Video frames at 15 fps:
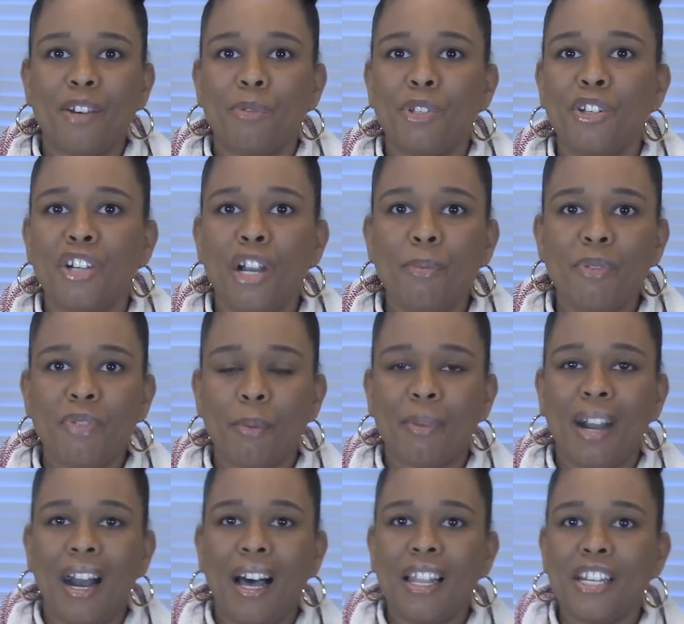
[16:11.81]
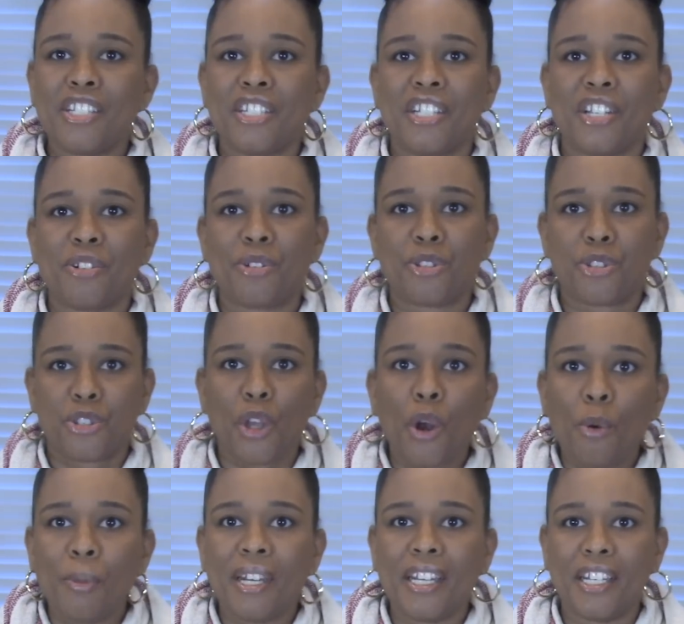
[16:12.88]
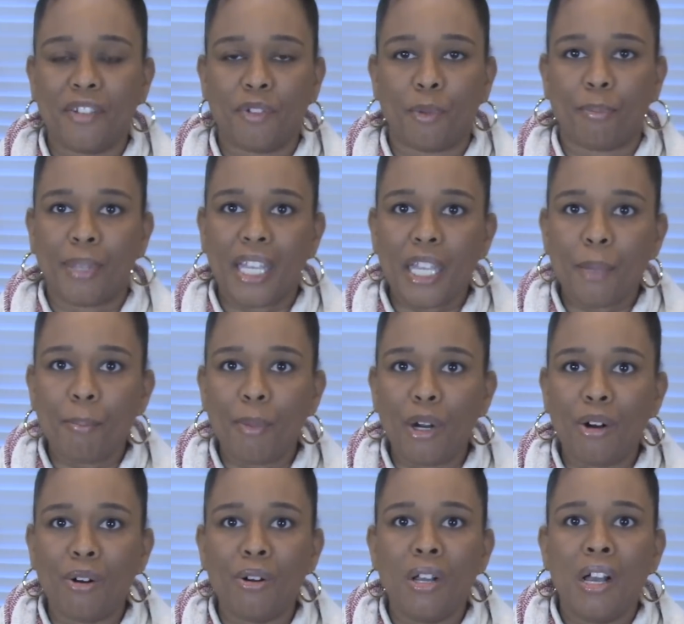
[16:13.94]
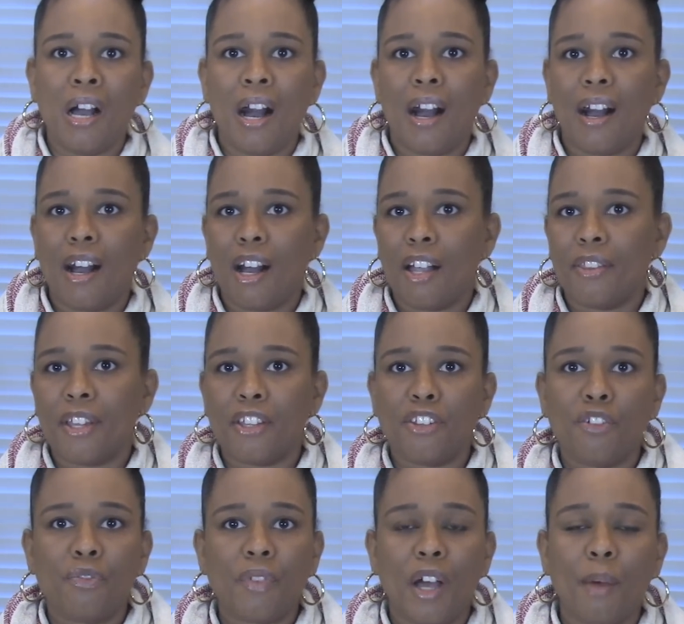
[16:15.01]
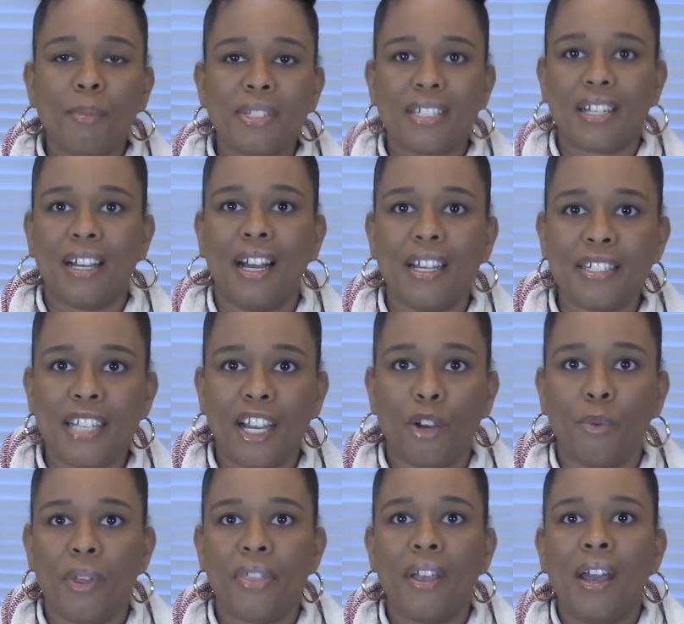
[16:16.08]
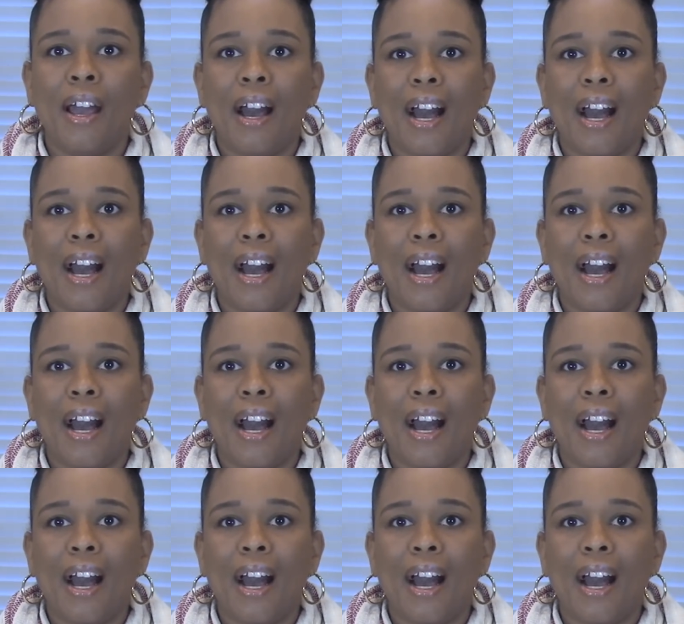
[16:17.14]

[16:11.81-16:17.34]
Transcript: When you're coming from college and there's so many different people that you've come into contact with,